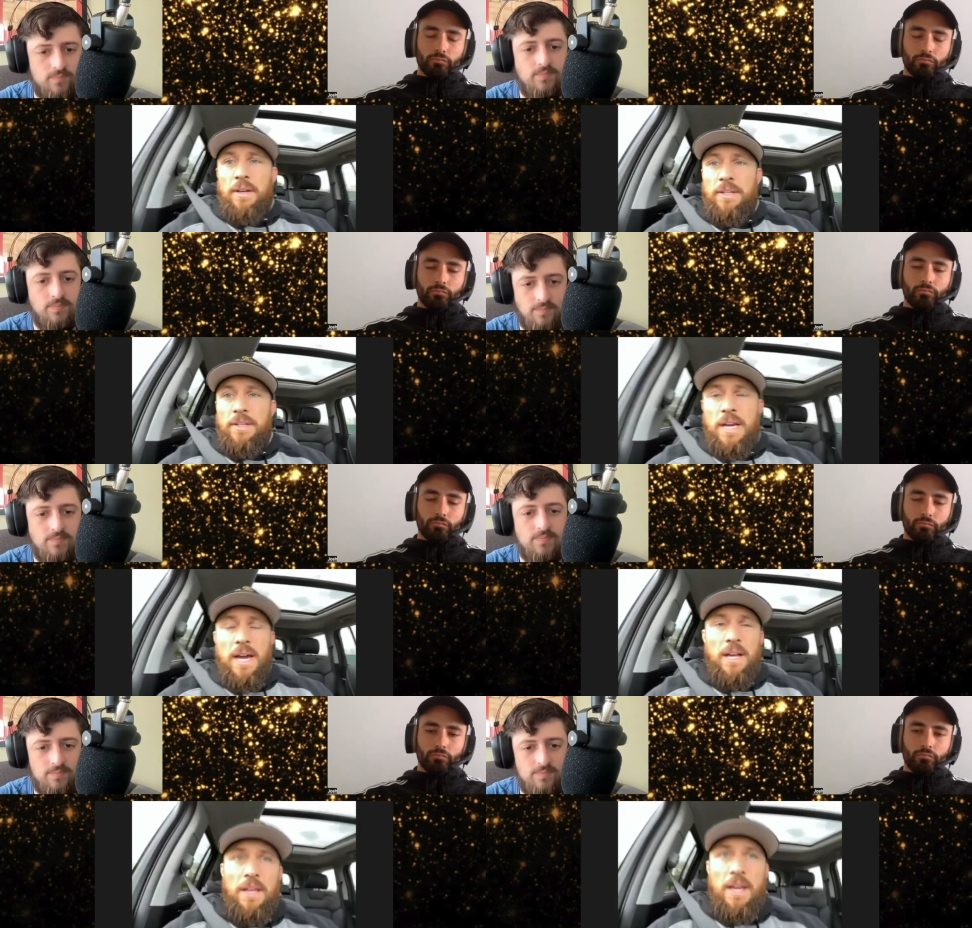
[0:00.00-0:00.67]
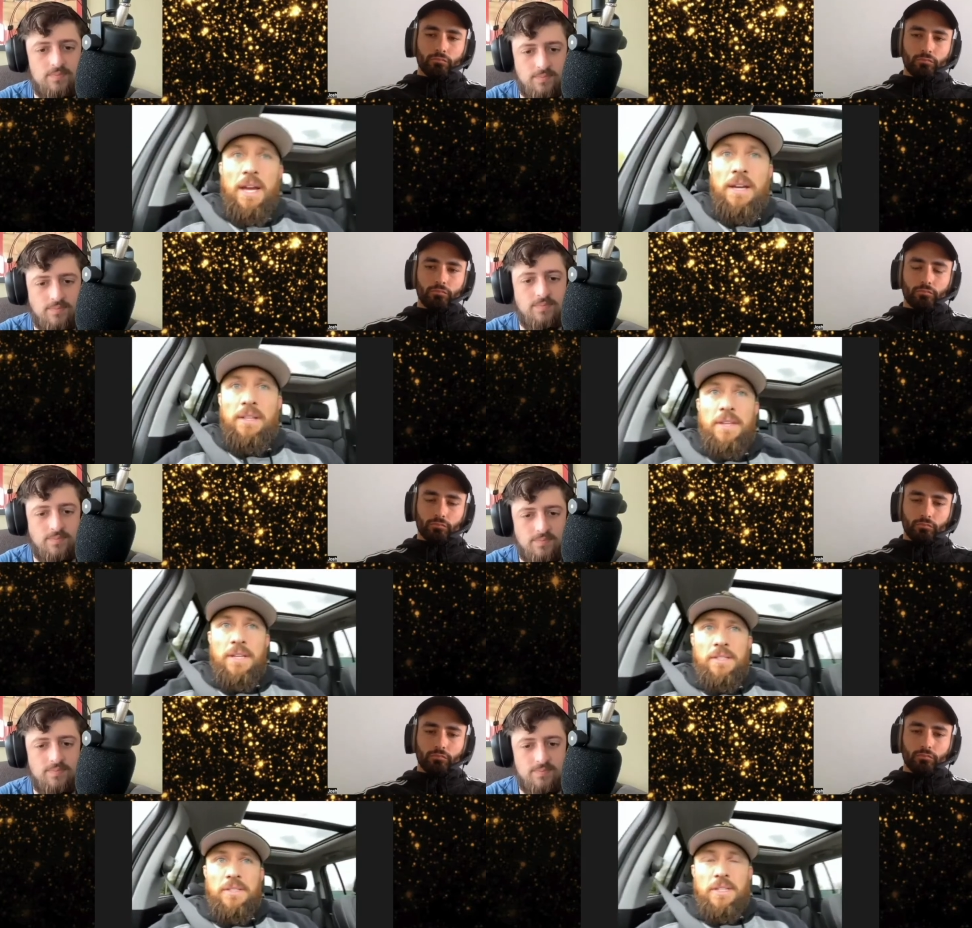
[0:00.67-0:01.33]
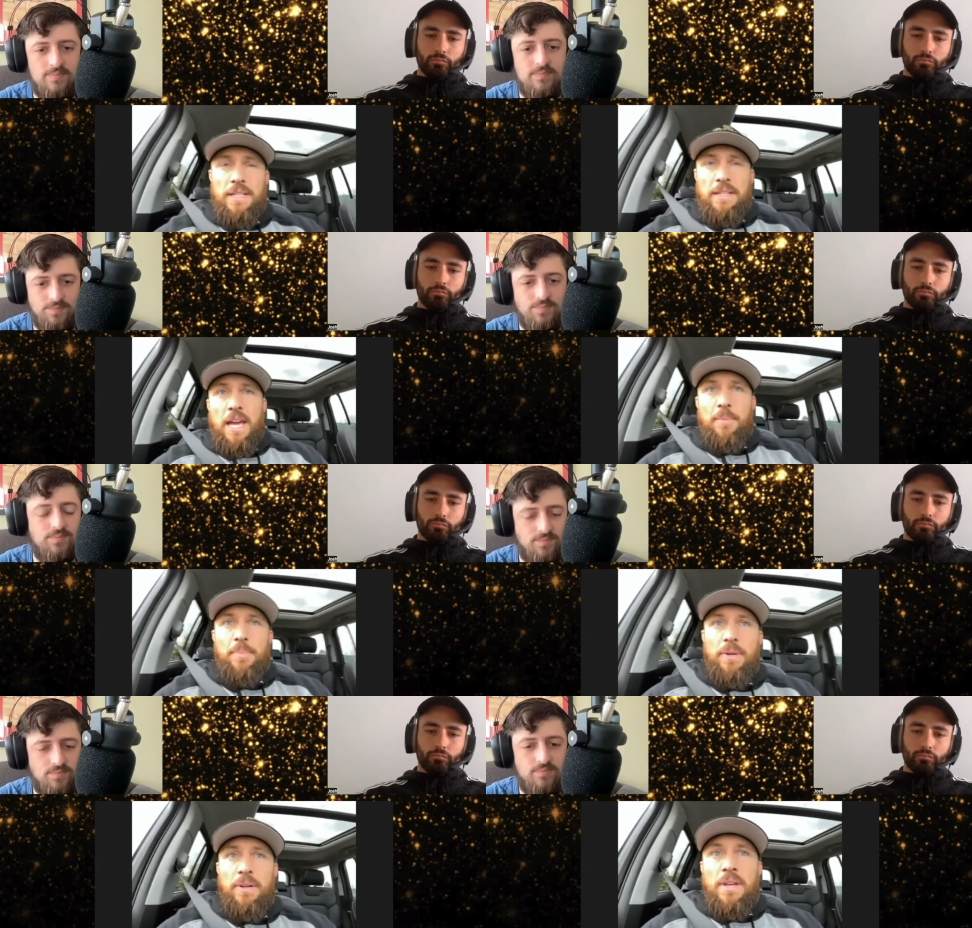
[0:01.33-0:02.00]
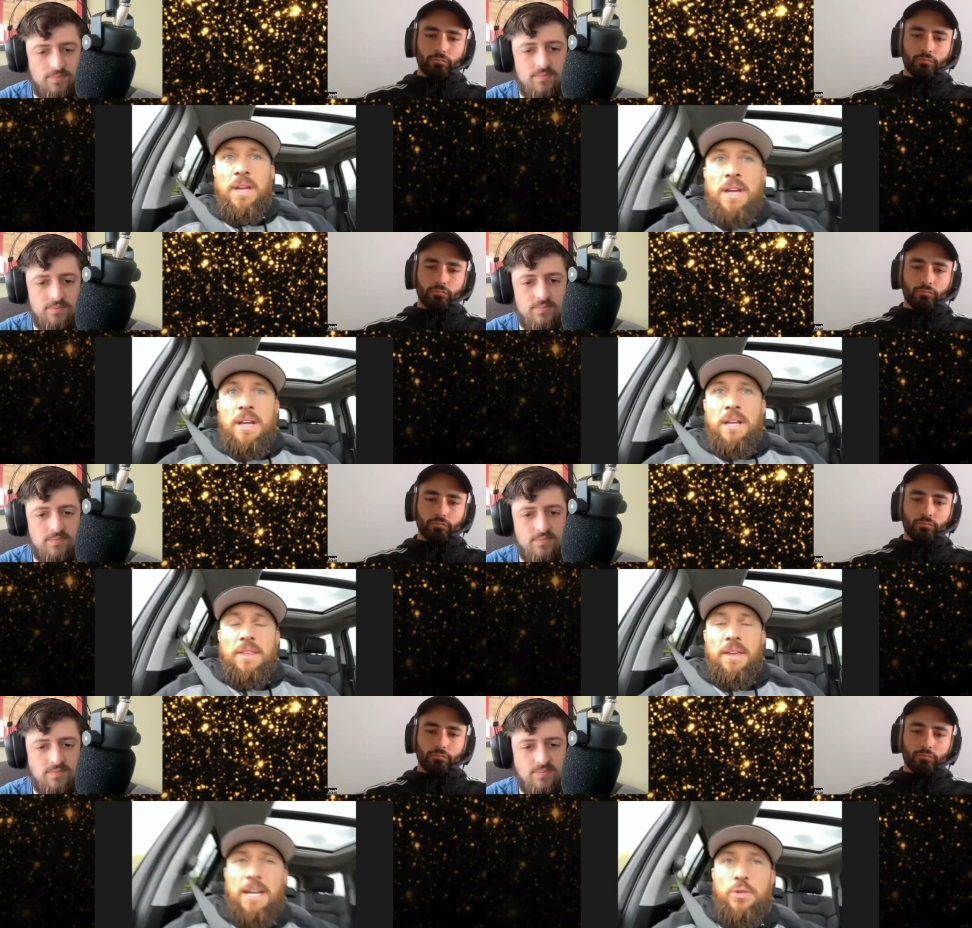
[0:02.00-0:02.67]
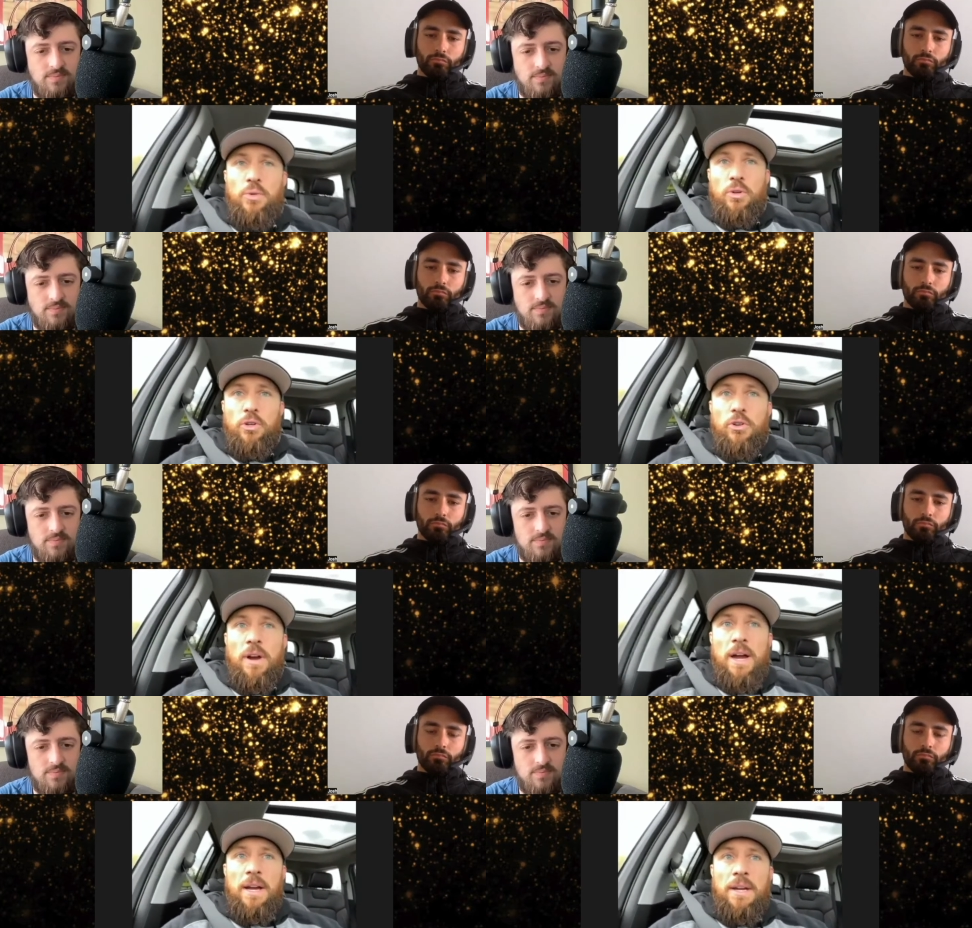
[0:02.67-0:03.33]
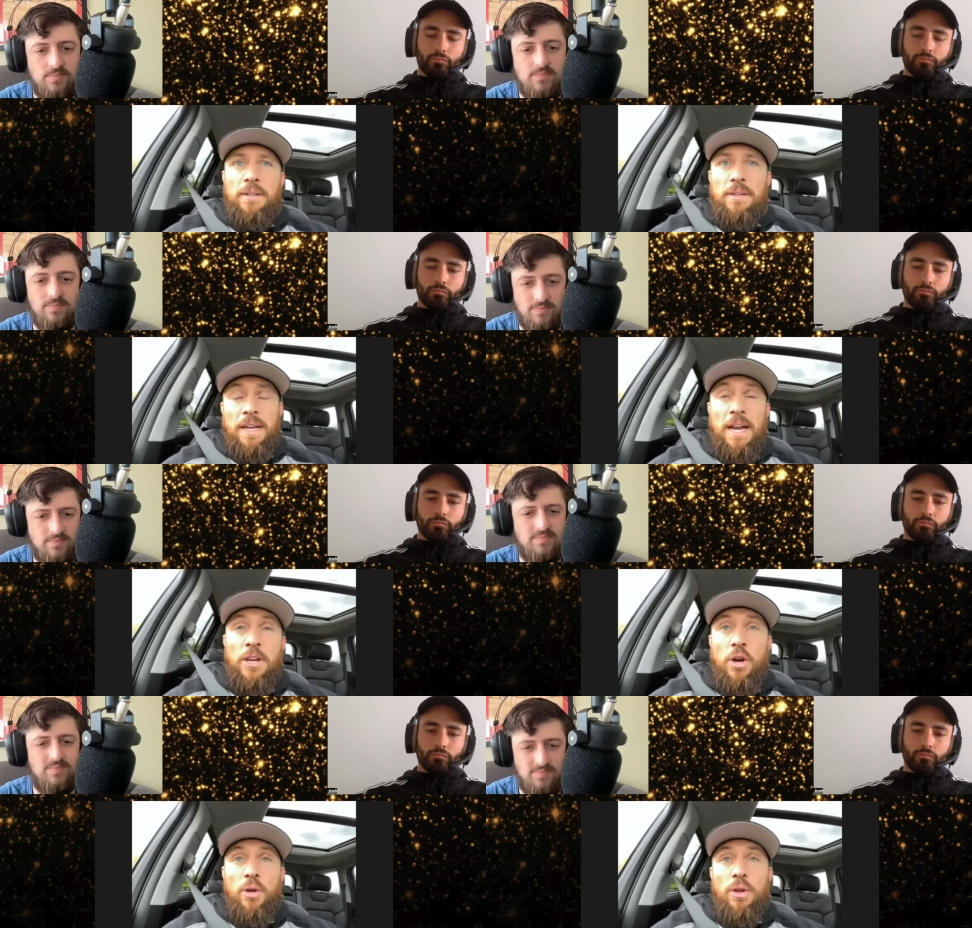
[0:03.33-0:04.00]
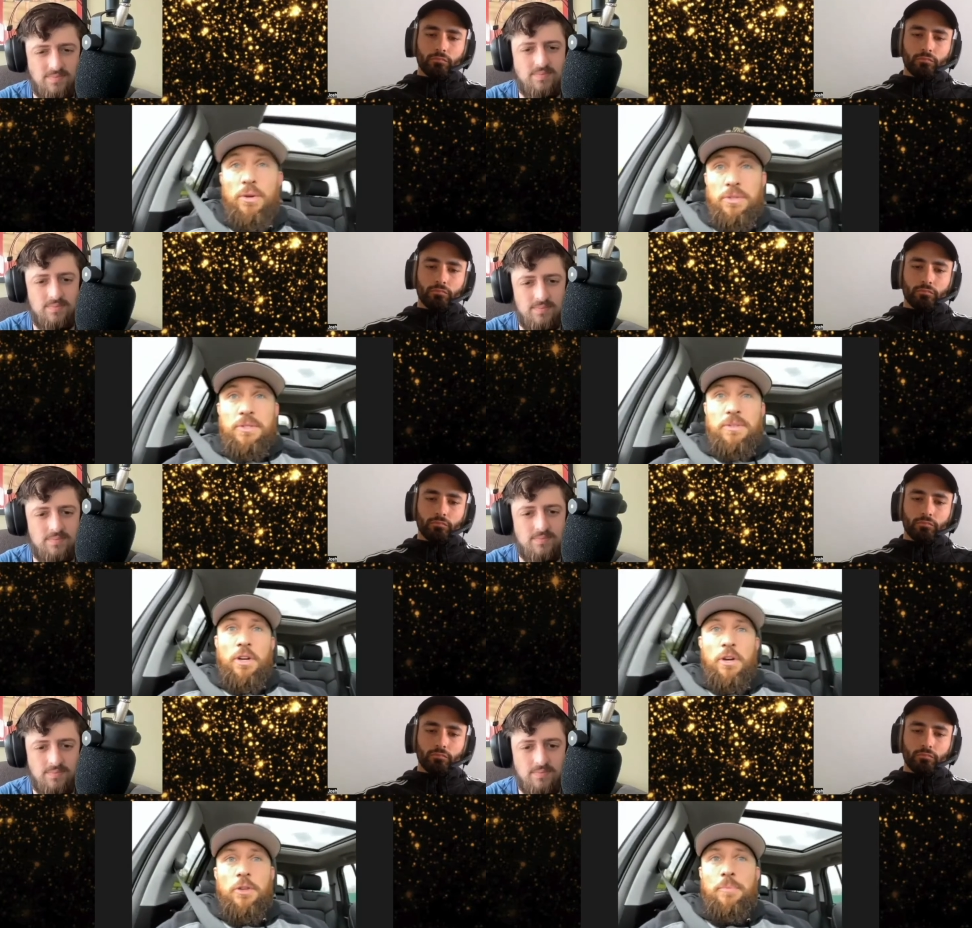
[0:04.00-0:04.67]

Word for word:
Speaker 1: in Thailand and things like that, but the actual grind, and I know those, you know, you